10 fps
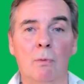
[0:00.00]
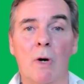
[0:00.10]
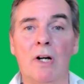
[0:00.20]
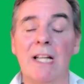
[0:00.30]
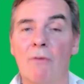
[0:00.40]

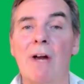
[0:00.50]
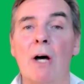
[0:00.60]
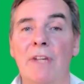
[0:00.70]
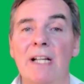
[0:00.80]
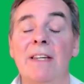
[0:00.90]
walking
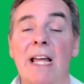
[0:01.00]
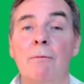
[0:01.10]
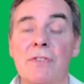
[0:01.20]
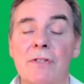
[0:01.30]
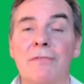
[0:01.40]
around there, that
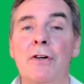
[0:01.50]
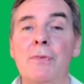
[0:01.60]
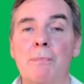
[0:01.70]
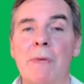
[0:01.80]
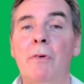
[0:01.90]
was the
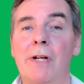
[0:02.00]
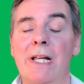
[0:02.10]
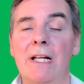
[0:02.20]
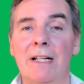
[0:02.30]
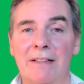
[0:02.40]
first memory
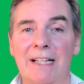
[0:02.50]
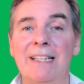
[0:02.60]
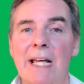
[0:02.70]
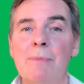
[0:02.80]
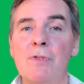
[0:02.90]
that
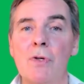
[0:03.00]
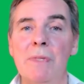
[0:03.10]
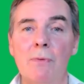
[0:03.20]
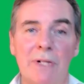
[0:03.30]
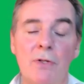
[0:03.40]
came to
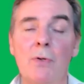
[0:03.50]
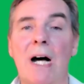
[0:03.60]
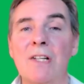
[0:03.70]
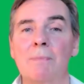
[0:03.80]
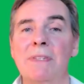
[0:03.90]
me when you
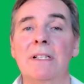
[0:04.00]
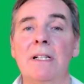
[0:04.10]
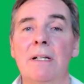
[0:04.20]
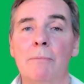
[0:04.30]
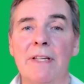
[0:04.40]
asked me
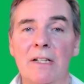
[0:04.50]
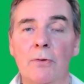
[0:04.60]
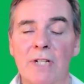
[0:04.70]
that